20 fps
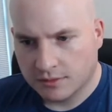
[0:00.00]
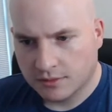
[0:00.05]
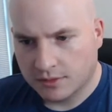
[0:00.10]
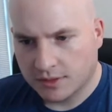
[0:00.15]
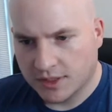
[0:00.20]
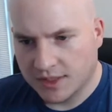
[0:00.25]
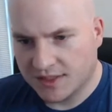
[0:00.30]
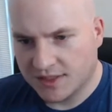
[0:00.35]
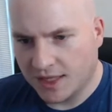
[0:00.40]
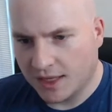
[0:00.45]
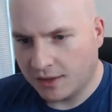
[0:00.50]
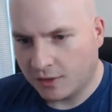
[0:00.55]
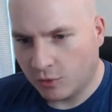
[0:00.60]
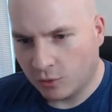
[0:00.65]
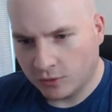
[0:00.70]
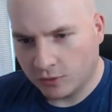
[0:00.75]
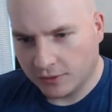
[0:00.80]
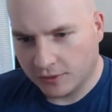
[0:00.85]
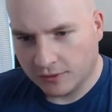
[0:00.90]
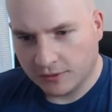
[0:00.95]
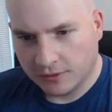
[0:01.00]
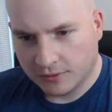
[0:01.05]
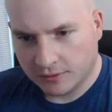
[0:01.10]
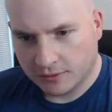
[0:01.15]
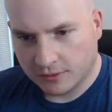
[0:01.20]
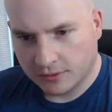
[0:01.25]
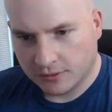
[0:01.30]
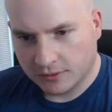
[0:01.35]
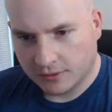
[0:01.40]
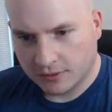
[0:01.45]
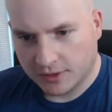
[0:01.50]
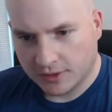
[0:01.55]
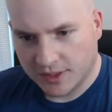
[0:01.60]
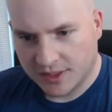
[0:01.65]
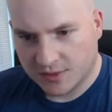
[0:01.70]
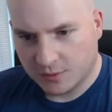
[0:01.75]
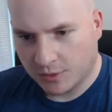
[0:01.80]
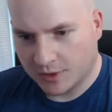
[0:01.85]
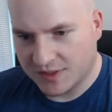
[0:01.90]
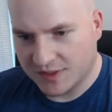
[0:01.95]
He's not older.
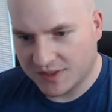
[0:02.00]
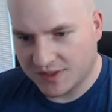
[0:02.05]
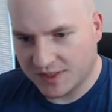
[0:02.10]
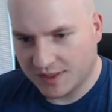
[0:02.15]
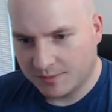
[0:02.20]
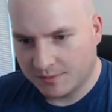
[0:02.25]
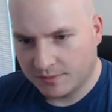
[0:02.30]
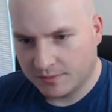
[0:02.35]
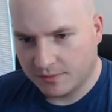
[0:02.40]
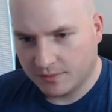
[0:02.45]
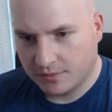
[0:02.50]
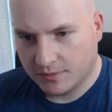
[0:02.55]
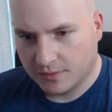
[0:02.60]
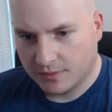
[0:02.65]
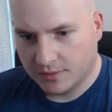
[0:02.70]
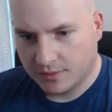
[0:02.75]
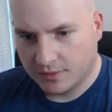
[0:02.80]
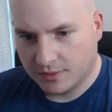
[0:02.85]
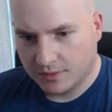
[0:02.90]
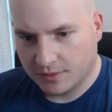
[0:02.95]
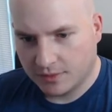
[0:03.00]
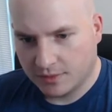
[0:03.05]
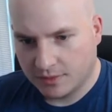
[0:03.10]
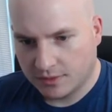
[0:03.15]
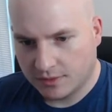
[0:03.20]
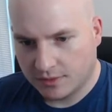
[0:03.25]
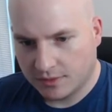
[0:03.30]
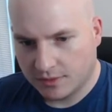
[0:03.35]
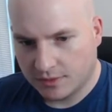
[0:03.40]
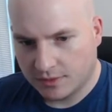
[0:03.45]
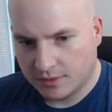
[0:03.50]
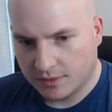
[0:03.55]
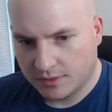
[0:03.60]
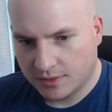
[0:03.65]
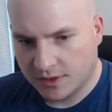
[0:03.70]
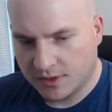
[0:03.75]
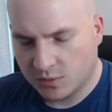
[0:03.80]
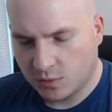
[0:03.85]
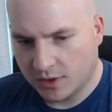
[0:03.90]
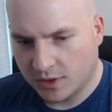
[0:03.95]
He's wearing the same...
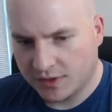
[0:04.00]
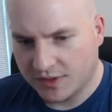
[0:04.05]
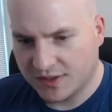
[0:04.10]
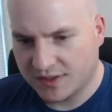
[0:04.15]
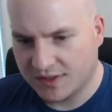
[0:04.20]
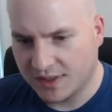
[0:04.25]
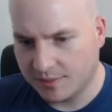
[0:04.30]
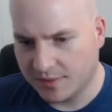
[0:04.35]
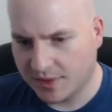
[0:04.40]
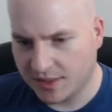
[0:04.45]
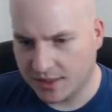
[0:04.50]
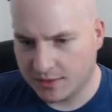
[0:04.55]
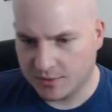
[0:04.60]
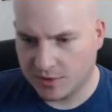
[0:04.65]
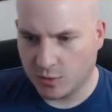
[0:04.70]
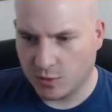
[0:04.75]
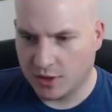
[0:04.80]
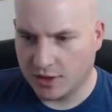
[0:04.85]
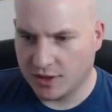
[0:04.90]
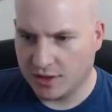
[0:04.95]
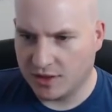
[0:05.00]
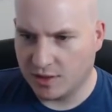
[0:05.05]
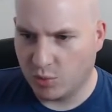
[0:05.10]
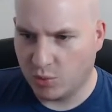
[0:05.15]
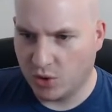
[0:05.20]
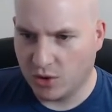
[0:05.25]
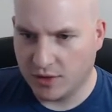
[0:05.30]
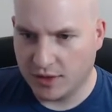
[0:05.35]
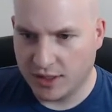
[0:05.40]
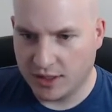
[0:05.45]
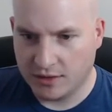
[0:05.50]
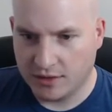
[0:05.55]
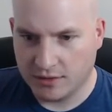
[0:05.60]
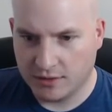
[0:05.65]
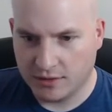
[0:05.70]
He's wearing the same thing he was wearing at the party.